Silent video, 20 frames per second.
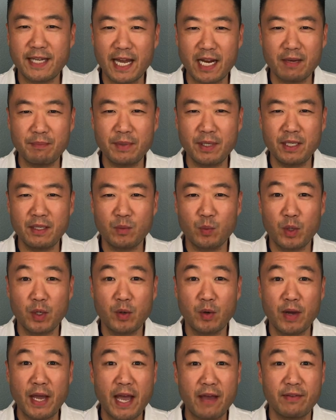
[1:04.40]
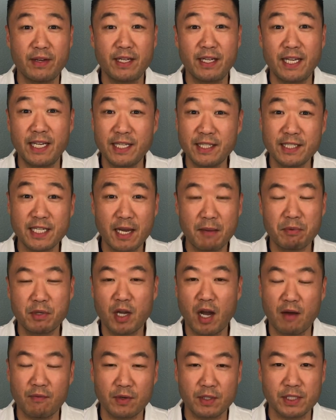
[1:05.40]
Ketamine, we will have an in-depth
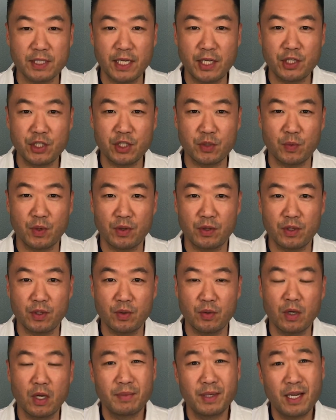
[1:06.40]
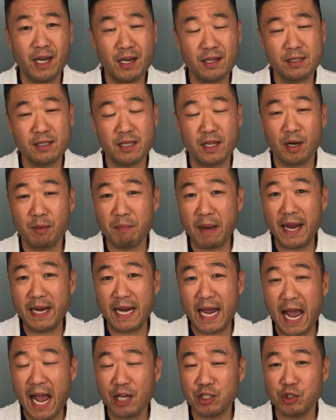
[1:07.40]
conversation with you because there might
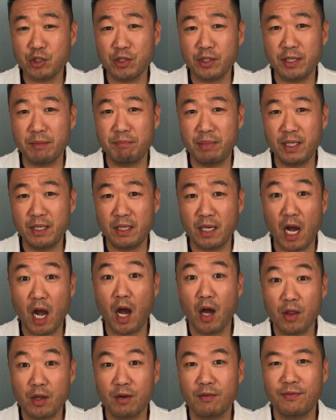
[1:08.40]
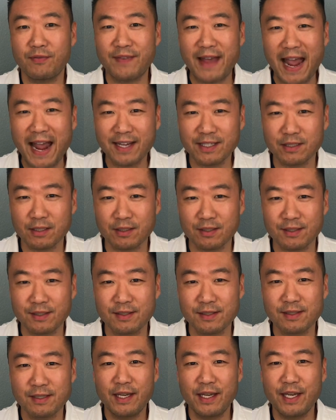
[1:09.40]
actually be other
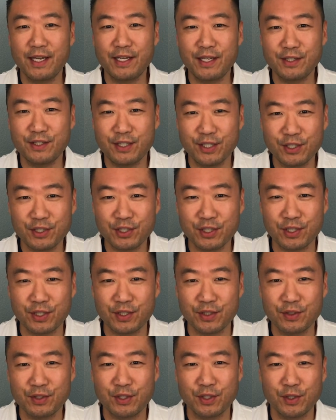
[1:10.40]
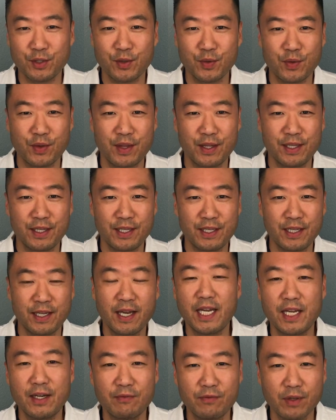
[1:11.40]
factors in addition to the
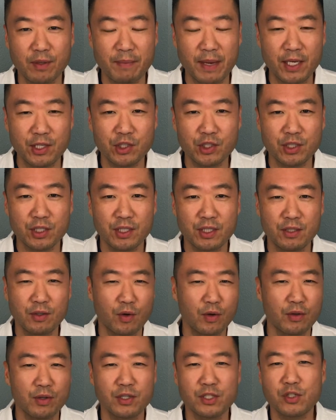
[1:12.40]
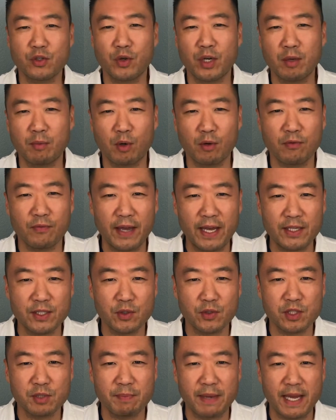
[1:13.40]
inflammation or the cerebral
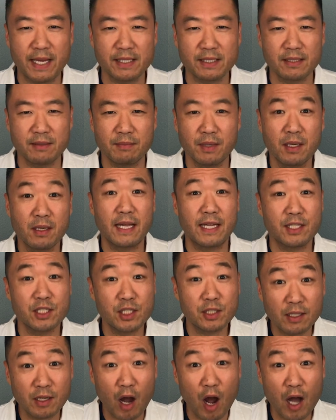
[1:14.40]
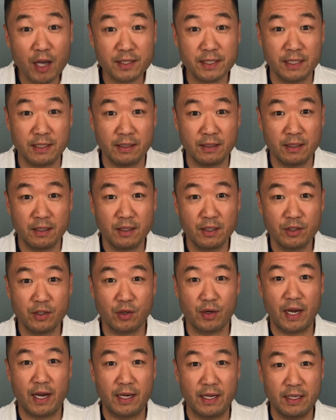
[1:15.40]
vasospasm that's causing your
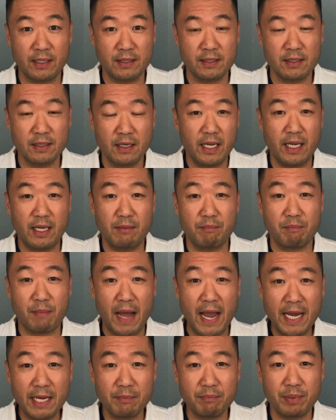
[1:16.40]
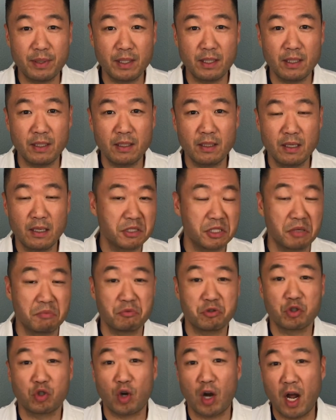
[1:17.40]
headaches. It might be some
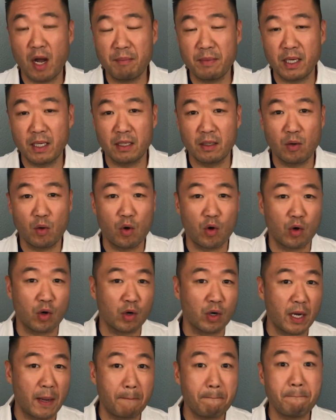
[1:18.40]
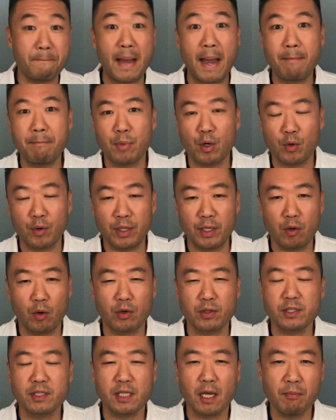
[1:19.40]
trauma or a memory or
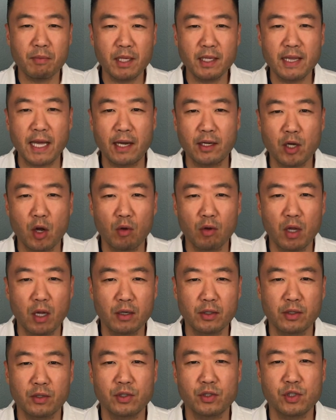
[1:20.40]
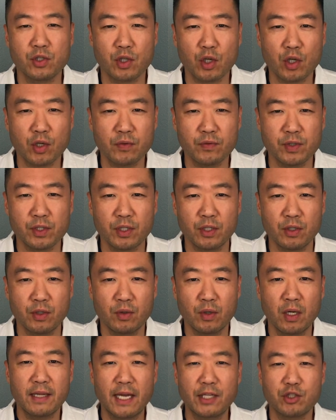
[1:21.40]
something that no longer serves you,
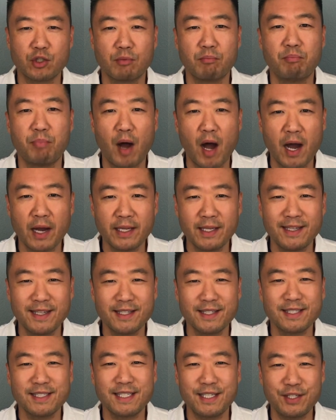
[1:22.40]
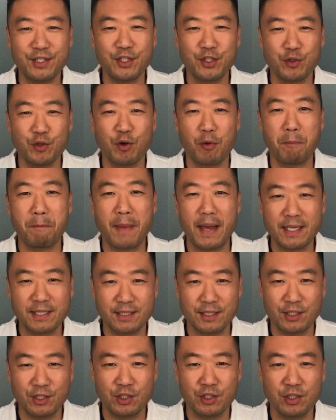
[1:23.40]
that your body is sending you a
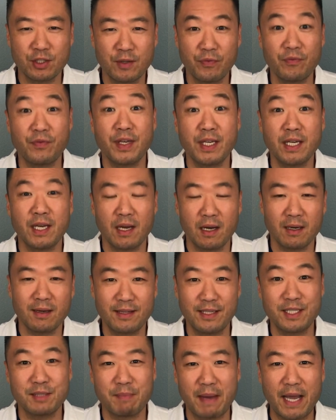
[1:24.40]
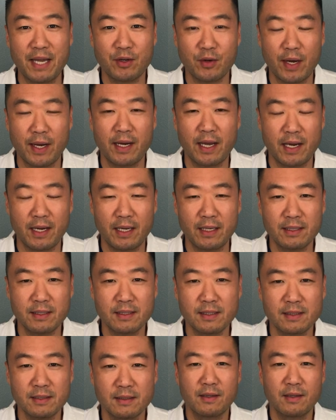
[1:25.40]
message via these migraine headaches.